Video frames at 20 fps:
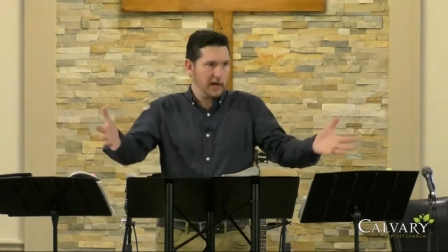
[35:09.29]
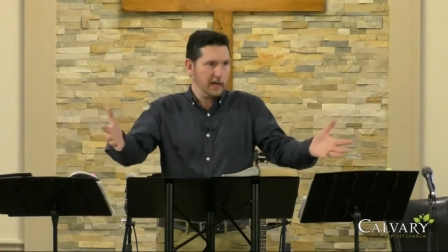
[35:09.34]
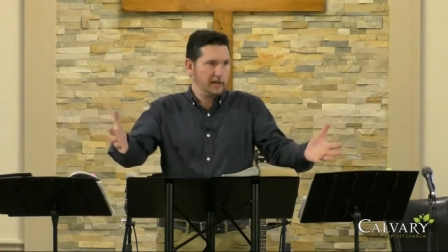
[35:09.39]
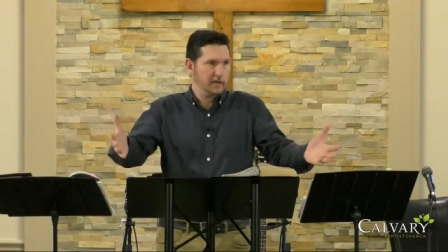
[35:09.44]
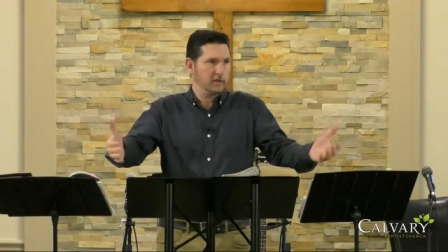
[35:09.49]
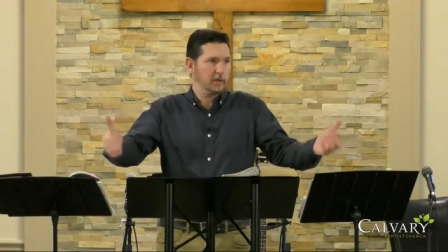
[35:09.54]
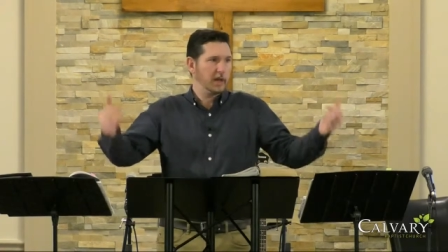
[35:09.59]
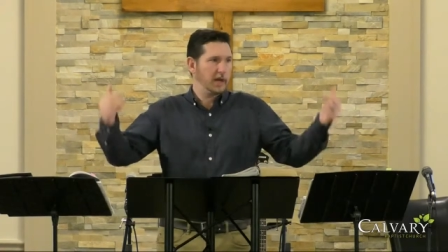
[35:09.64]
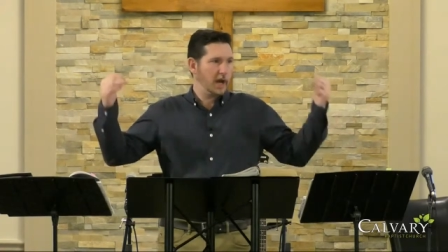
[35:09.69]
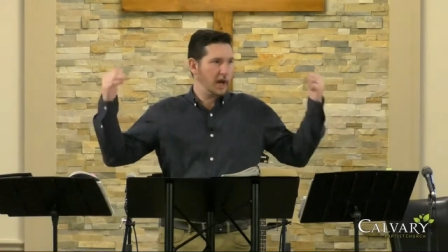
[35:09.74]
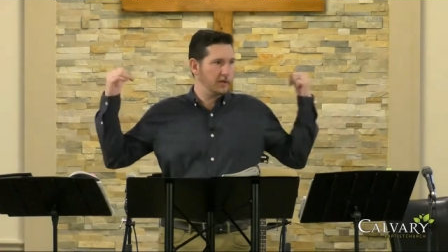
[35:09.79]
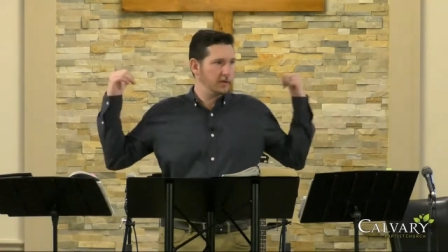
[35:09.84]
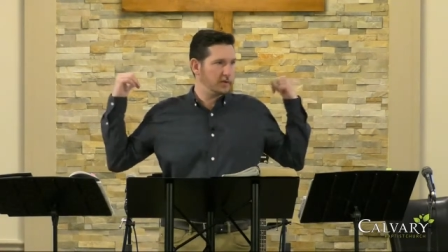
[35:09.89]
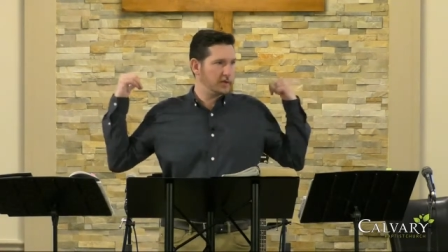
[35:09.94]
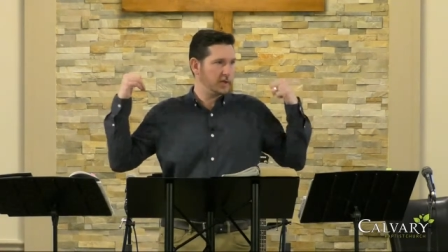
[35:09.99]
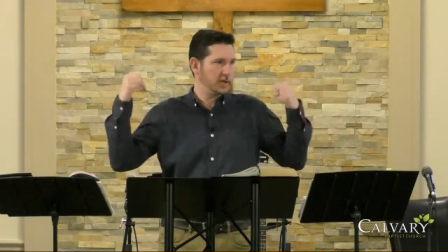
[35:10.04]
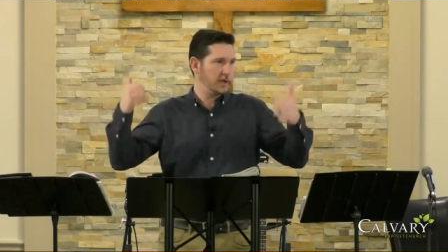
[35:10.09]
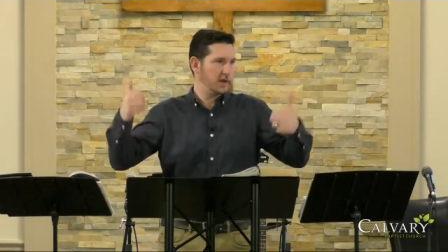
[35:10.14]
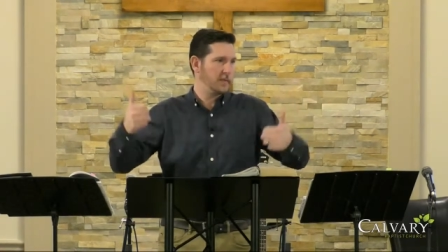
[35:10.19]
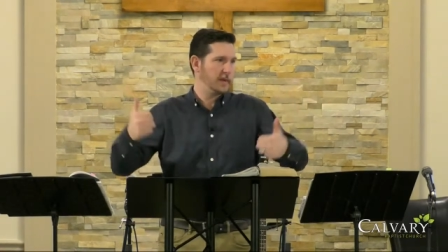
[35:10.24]
it so that
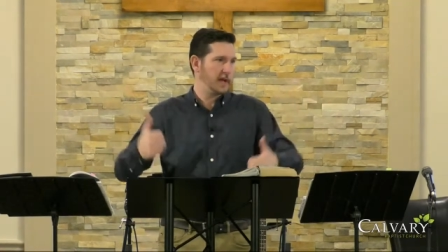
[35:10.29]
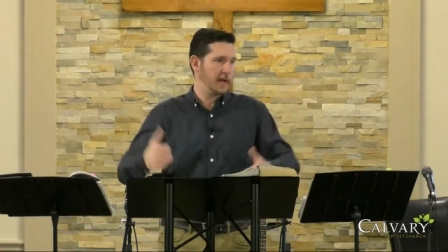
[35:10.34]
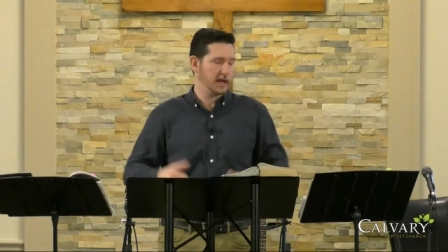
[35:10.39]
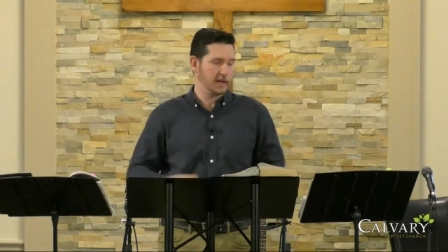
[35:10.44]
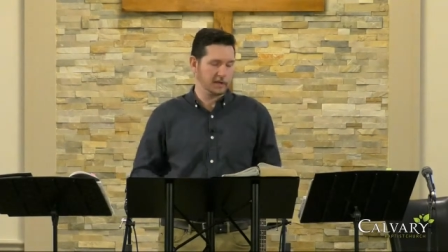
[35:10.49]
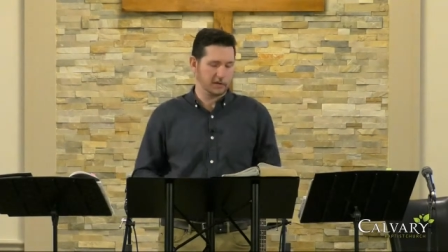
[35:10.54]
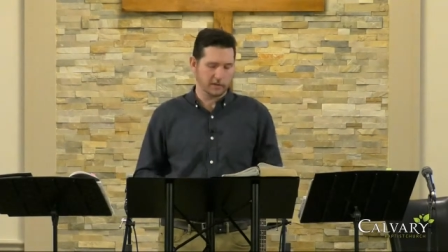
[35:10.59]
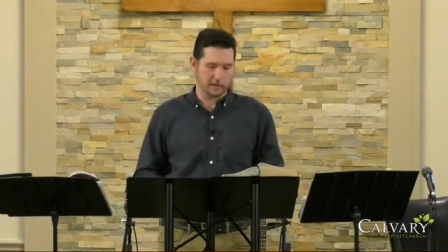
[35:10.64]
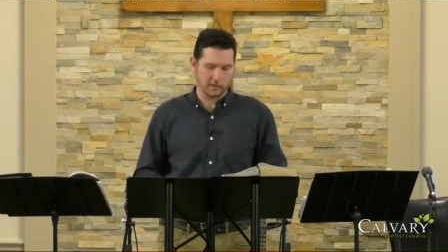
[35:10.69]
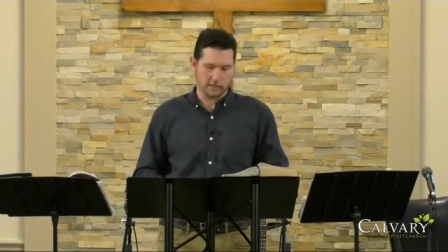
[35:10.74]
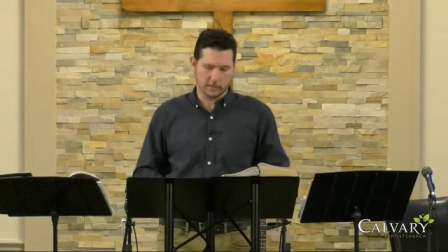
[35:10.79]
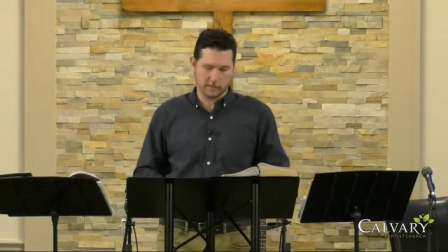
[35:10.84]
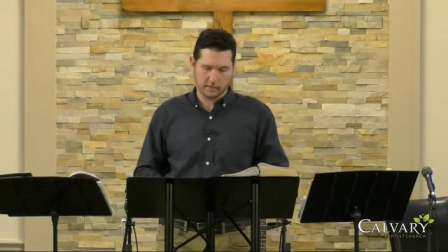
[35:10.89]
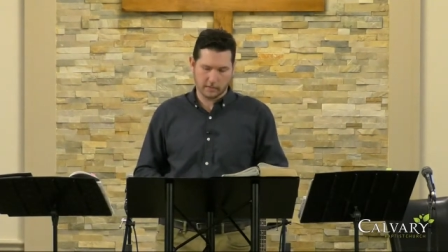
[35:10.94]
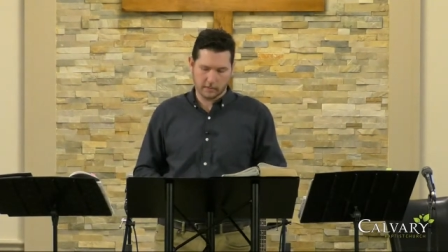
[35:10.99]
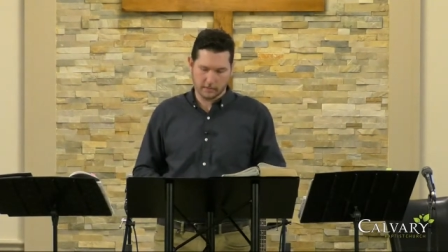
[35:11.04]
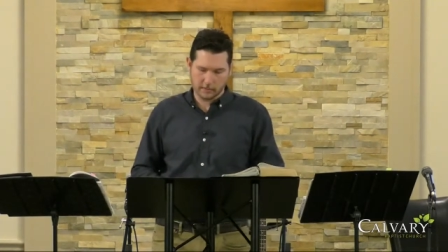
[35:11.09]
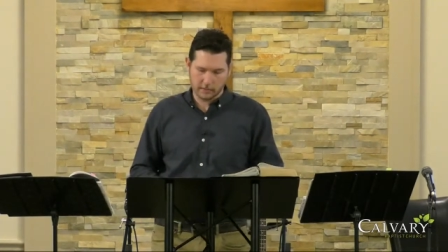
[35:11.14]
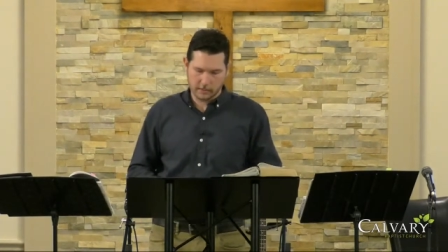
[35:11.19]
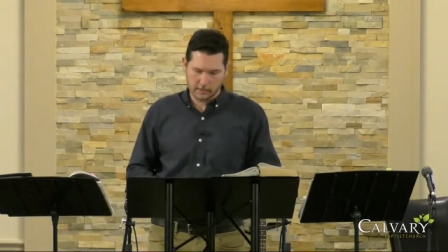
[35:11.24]
others can come behind you.
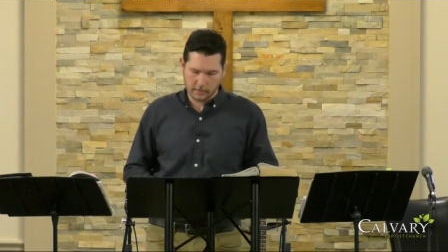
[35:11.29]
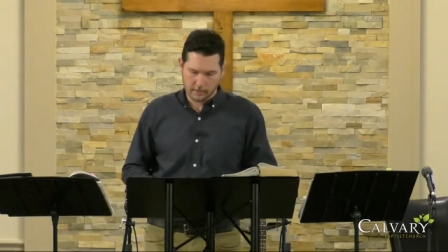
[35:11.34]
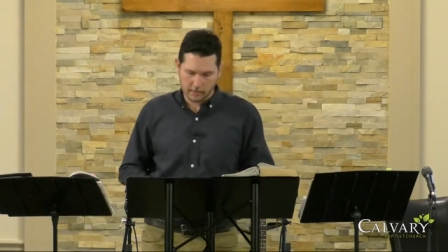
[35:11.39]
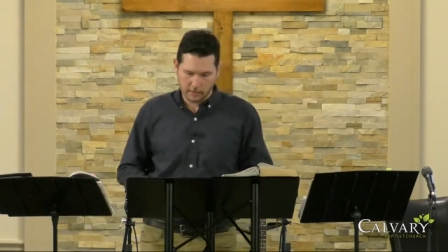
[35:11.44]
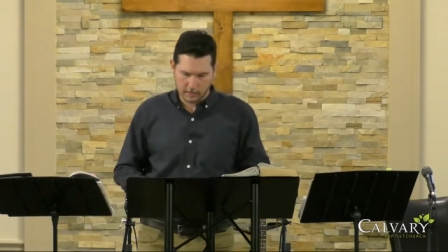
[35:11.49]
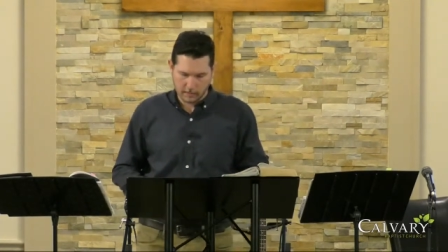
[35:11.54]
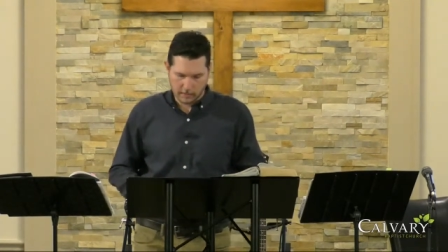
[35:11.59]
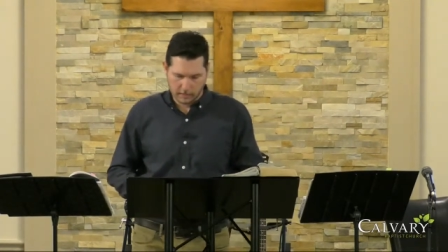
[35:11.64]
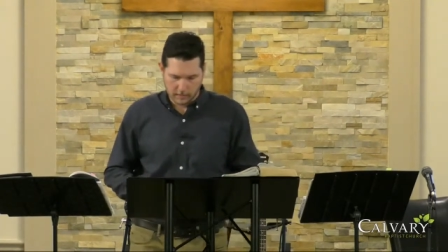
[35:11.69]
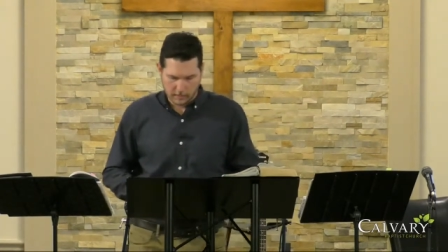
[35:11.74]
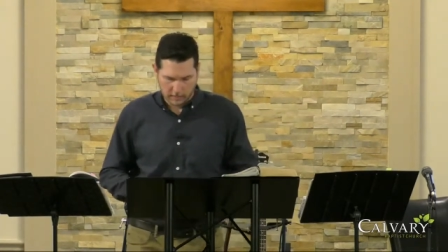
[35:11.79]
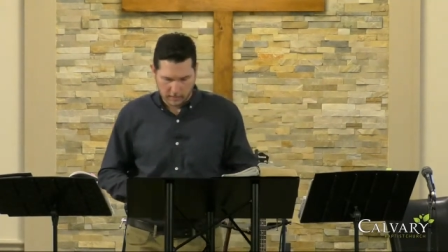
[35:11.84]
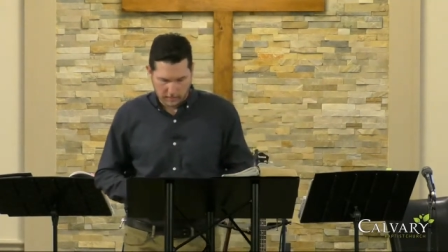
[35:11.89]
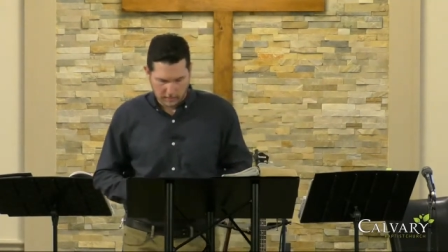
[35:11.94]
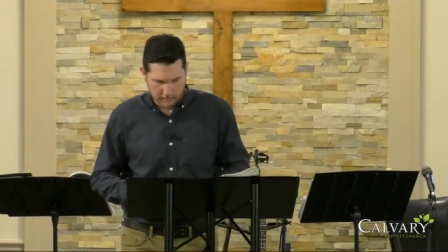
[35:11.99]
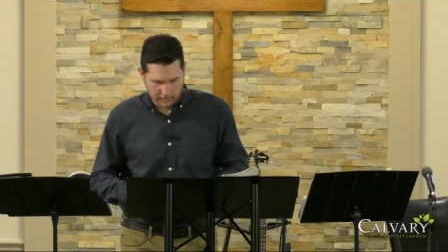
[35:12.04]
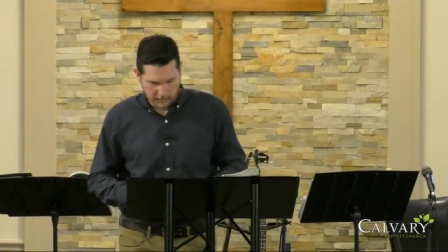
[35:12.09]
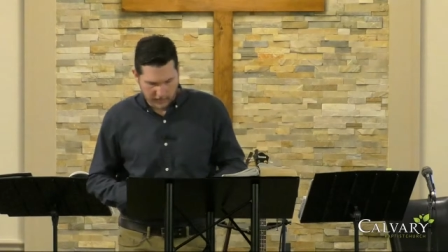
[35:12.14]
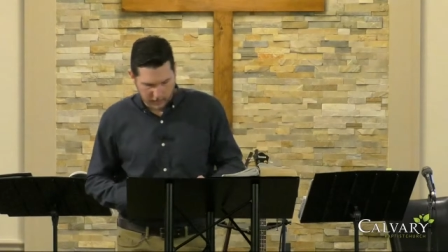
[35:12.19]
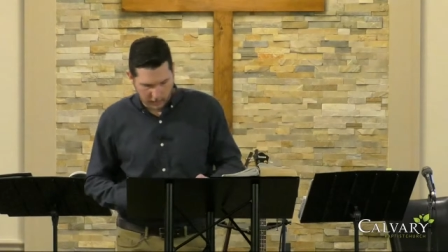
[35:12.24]

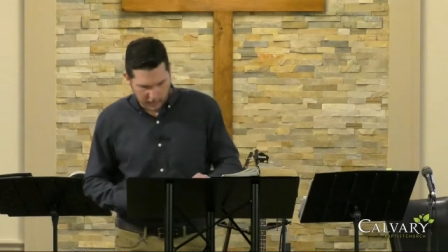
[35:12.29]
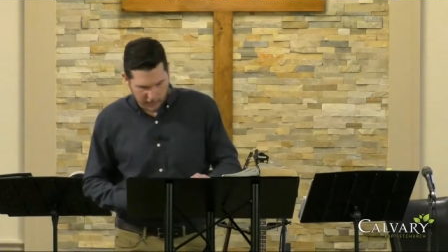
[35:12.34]
Be